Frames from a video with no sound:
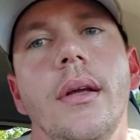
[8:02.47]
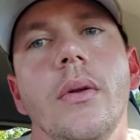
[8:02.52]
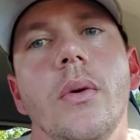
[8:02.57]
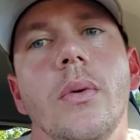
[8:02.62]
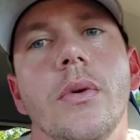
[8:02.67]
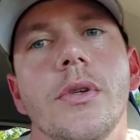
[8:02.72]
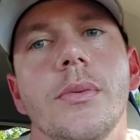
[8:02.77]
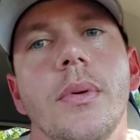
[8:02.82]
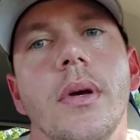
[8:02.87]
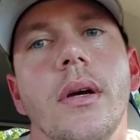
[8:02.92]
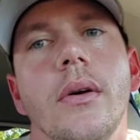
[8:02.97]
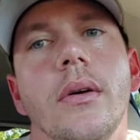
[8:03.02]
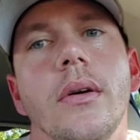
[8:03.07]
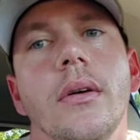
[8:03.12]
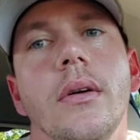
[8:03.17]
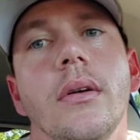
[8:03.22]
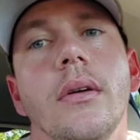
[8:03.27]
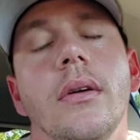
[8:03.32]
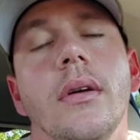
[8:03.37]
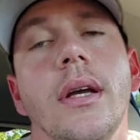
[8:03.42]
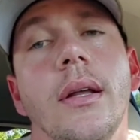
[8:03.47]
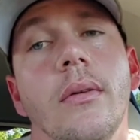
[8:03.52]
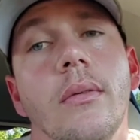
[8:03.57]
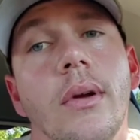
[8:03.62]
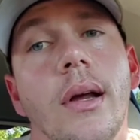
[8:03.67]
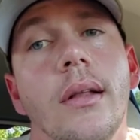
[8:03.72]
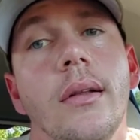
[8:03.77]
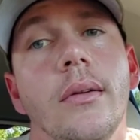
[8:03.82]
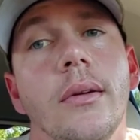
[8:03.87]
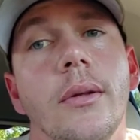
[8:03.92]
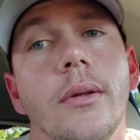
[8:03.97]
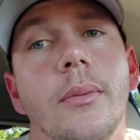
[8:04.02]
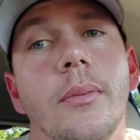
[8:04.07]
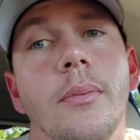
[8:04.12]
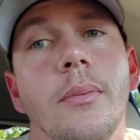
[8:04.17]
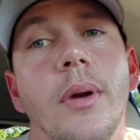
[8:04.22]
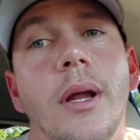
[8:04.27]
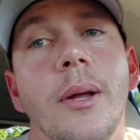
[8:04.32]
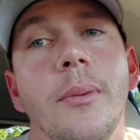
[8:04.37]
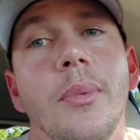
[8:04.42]
horsepower and rather
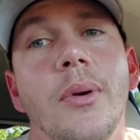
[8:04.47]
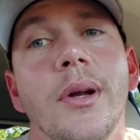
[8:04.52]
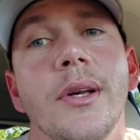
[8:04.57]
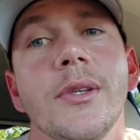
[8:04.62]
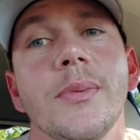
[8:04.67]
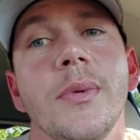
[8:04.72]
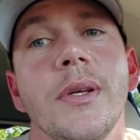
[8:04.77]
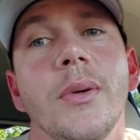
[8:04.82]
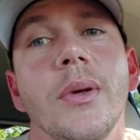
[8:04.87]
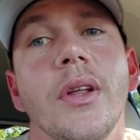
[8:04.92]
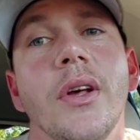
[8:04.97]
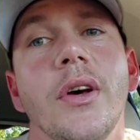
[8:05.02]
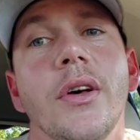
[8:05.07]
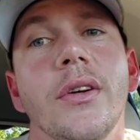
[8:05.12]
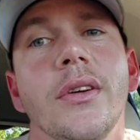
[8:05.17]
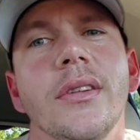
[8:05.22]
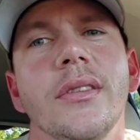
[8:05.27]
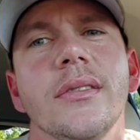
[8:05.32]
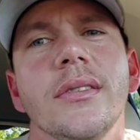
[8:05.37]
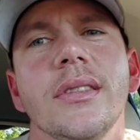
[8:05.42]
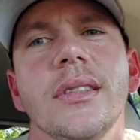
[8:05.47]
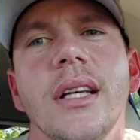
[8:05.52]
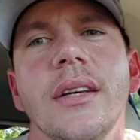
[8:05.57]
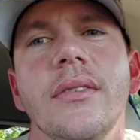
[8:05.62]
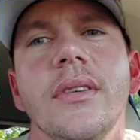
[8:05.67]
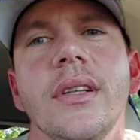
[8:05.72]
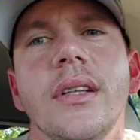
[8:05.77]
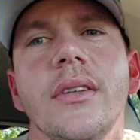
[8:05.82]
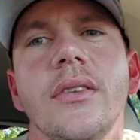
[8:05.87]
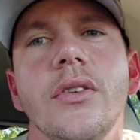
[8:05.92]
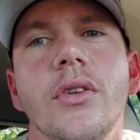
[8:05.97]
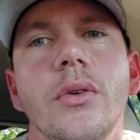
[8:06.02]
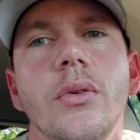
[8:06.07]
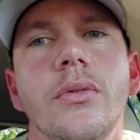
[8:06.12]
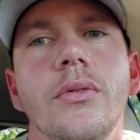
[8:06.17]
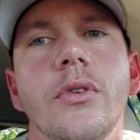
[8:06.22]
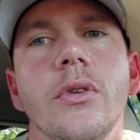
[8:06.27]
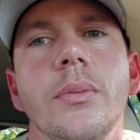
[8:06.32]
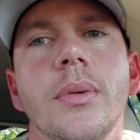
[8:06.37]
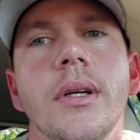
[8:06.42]
impressed me with 172
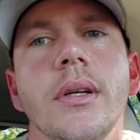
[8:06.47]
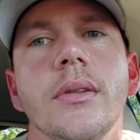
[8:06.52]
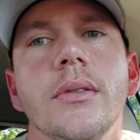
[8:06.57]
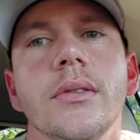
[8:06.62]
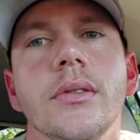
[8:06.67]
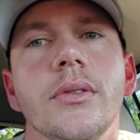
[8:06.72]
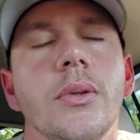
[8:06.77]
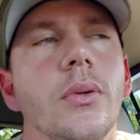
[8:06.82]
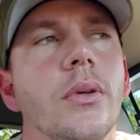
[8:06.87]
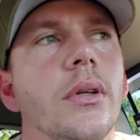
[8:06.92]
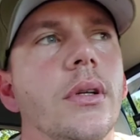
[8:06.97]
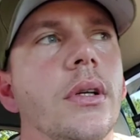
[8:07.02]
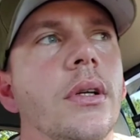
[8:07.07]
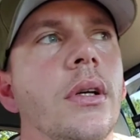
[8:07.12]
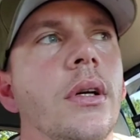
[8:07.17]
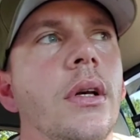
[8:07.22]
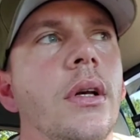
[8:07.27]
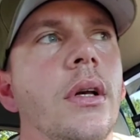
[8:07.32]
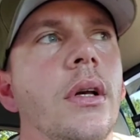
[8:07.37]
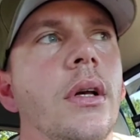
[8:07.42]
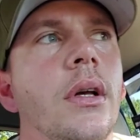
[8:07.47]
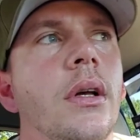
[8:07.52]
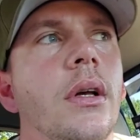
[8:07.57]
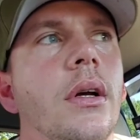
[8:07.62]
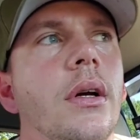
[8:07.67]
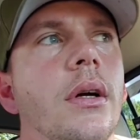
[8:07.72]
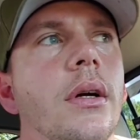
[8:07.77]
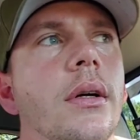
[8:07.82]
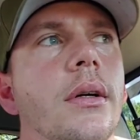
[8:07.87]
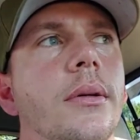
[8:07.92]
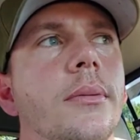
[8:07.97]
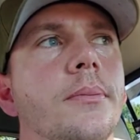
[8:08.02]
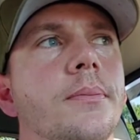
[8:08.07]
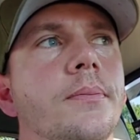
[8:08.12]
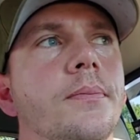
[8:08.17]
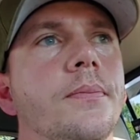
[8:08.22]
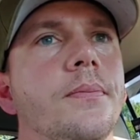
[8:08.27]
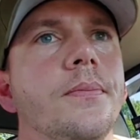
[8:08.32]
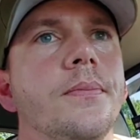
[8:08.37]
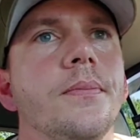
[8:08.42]
foot-pounds of torque.
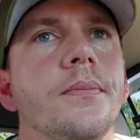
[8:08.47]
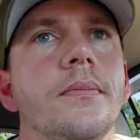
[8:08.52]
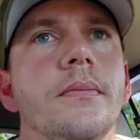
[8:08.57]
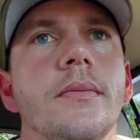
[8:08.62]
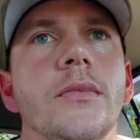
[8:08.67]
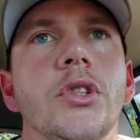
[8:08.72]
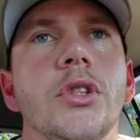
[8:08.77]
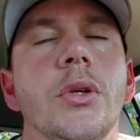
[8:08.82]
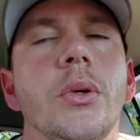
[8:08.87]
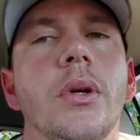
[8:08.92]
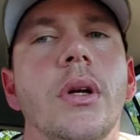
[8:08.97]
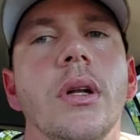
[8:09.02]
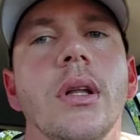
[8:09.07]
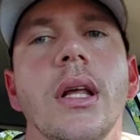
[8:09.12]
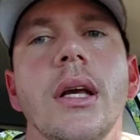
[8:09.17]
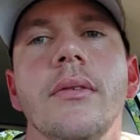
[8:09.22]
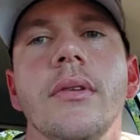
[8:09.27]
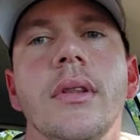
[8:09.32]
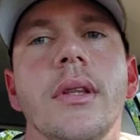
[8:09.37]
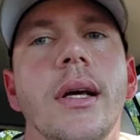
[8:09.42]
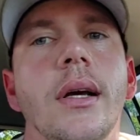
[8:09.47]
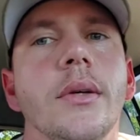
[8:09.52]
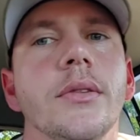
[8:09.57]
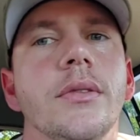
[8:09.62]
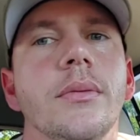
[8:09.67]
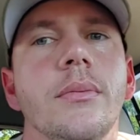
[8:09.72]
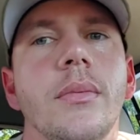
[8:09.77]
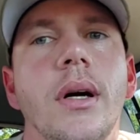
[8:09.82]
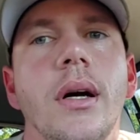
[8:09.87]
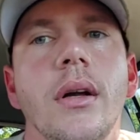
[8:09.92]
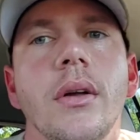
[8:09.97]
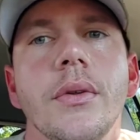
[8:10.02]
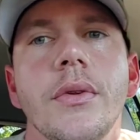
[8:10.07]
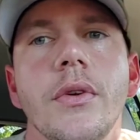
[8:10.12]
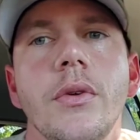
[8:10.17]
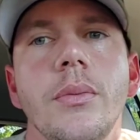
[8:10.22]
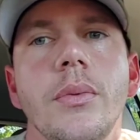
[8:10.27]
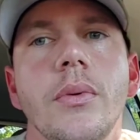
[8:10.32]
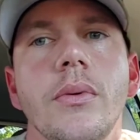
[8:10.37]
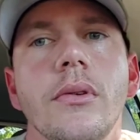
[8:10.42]
211,000 mile,
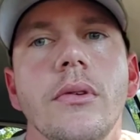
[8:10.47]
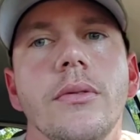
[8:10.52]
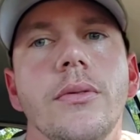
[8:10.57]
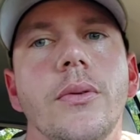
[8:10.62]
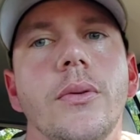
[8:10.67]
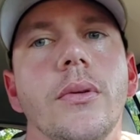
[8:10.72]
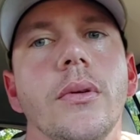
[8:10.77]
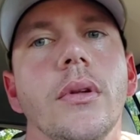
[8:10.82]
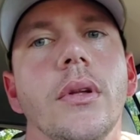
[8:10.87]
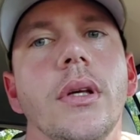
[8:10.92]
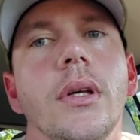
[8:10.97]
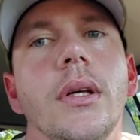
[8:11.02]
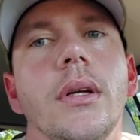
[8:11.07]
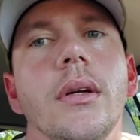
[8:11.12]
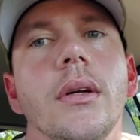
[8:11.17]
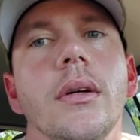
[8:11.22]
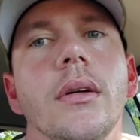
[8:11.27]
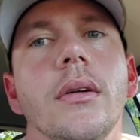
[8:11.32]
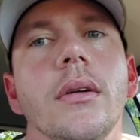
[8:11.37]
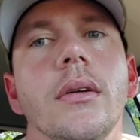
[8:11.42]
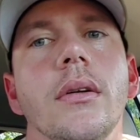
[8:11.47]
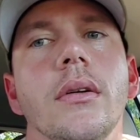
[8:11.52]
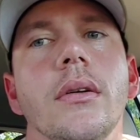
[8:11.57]
2.4 liter,